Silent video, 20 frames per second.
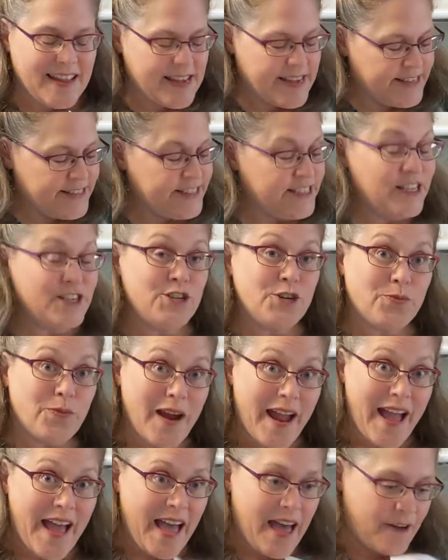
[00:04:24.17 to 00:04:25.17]
It's a
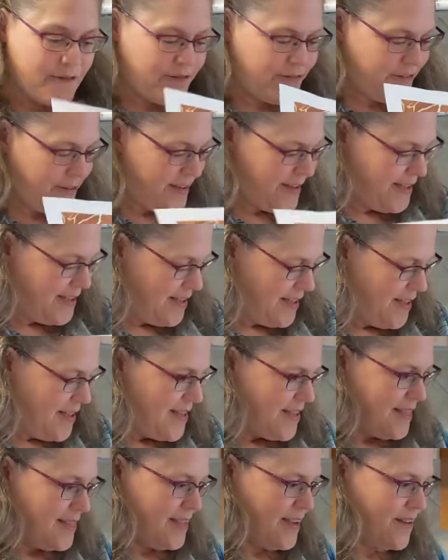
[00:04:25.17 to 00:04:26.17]
giraffe.
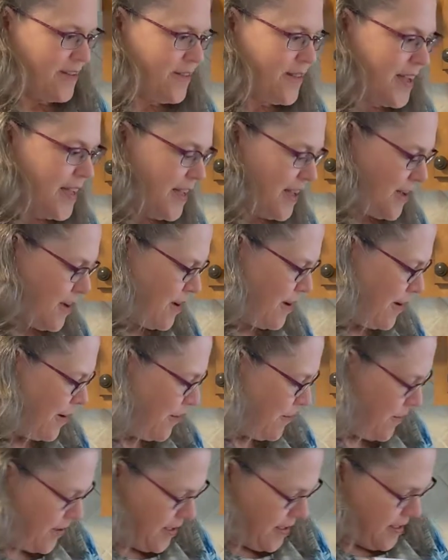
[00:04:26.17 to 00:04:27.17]
There we
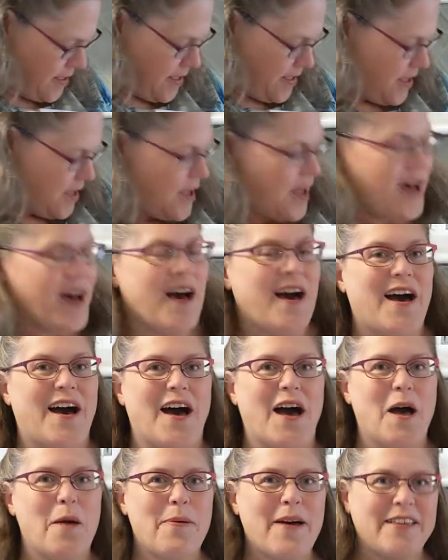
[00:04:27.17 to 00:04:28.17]
go.
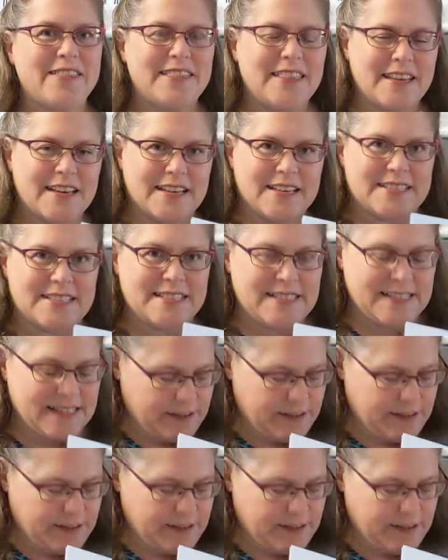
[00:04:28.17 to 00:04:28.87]
How about this?